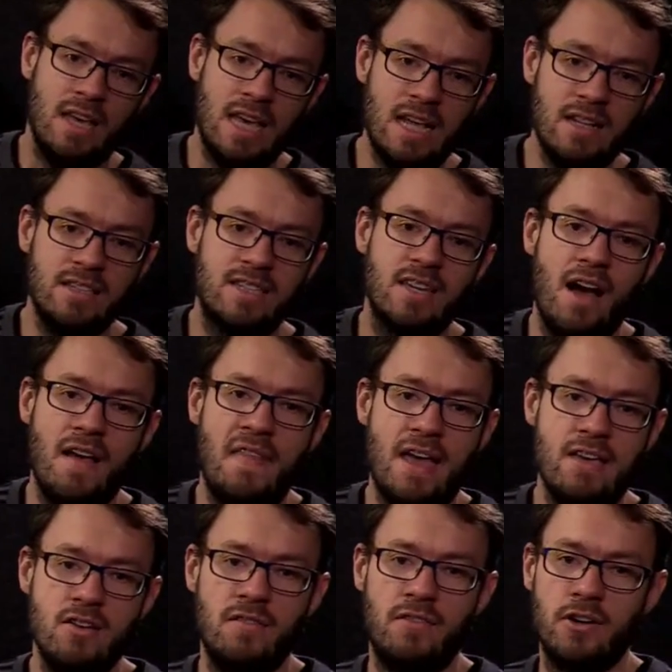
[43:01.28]
inside
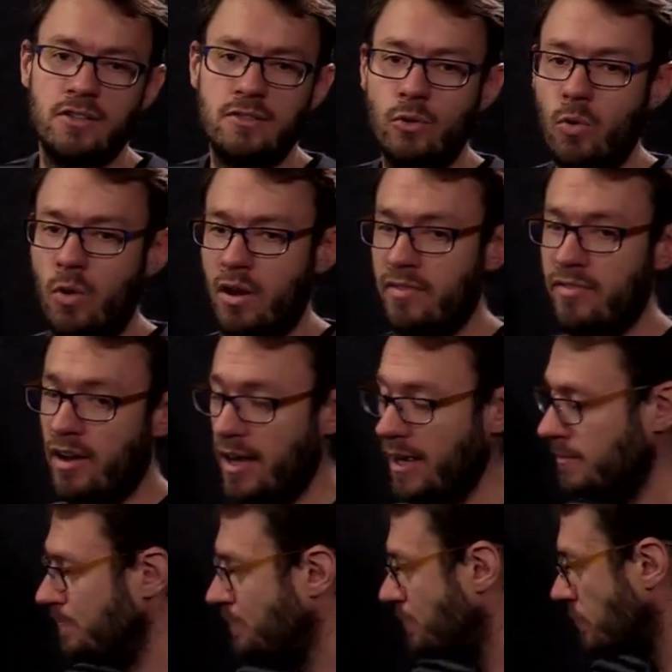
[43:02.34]
that universal
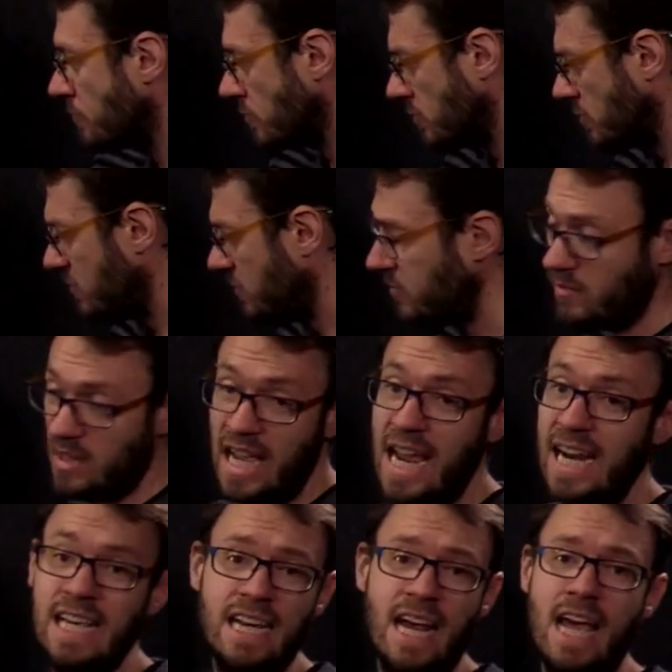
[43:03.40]
quantifier.
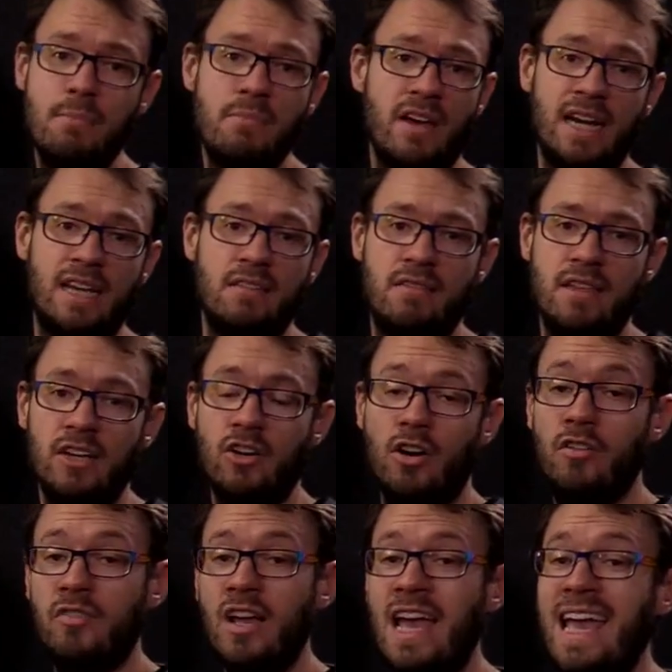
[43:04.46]
Any name that I can think
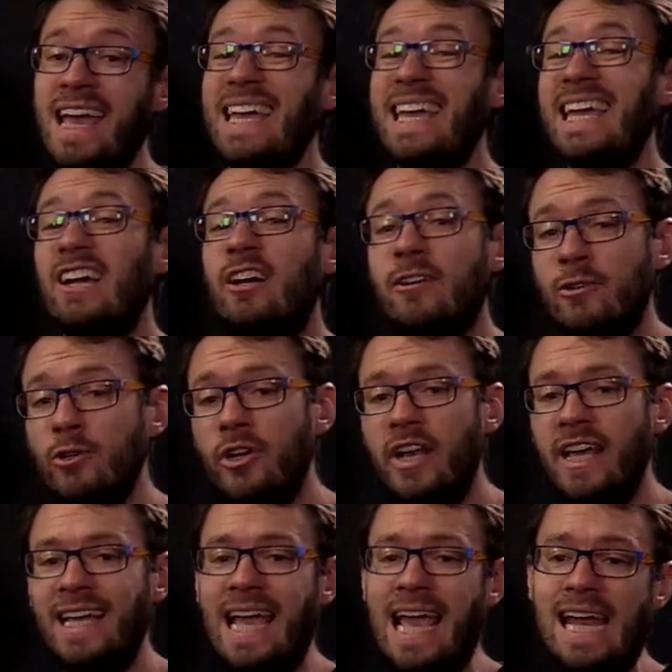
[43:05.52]
of,
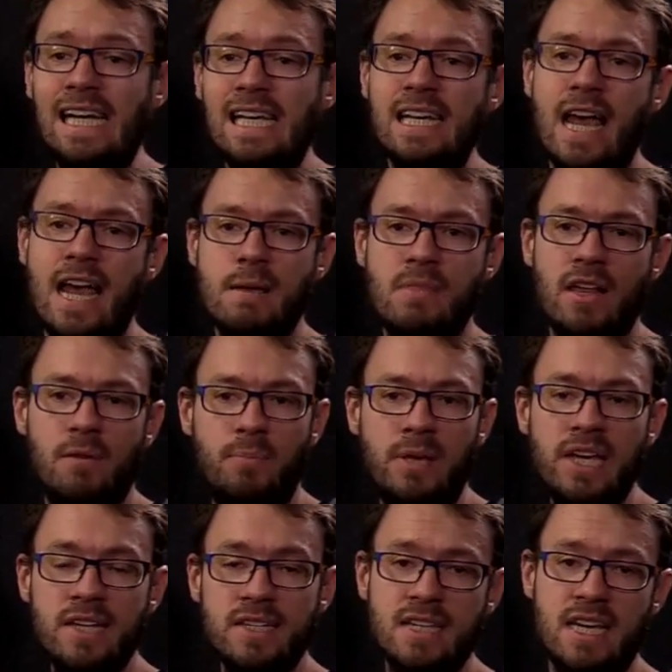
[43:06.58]
including any name that
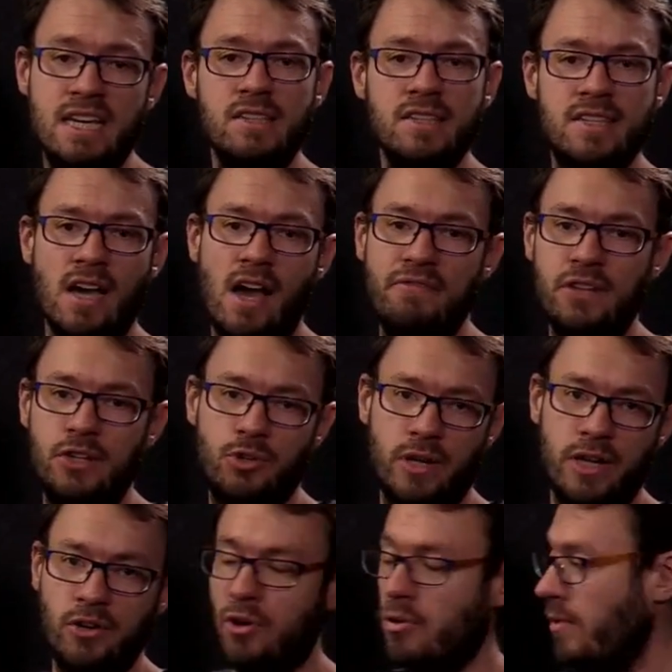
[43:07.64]
appears inside the
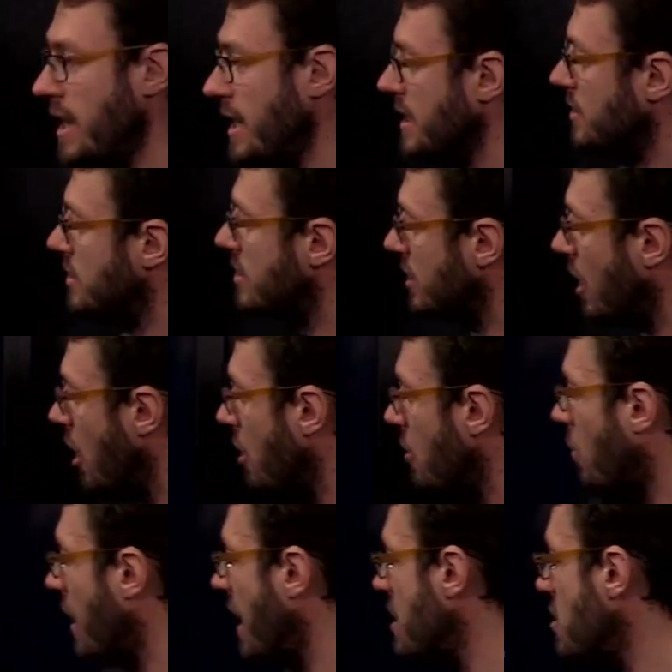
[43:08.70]
tree already. So
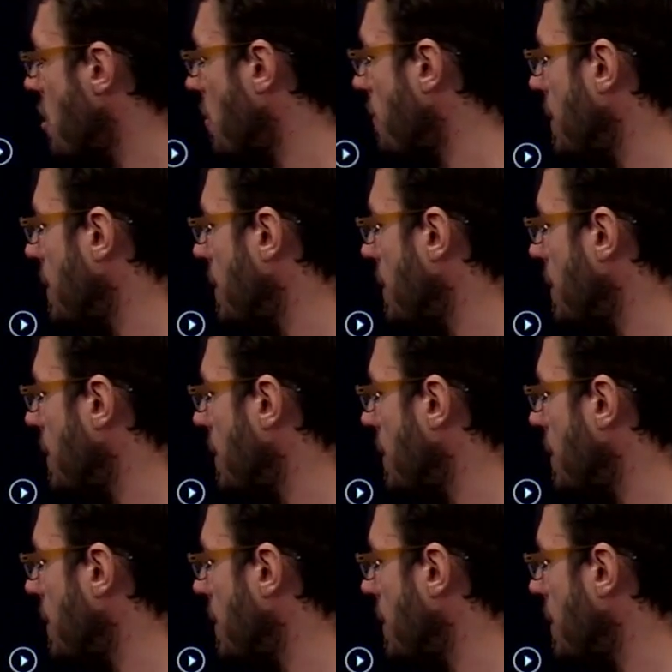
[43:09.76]
what I know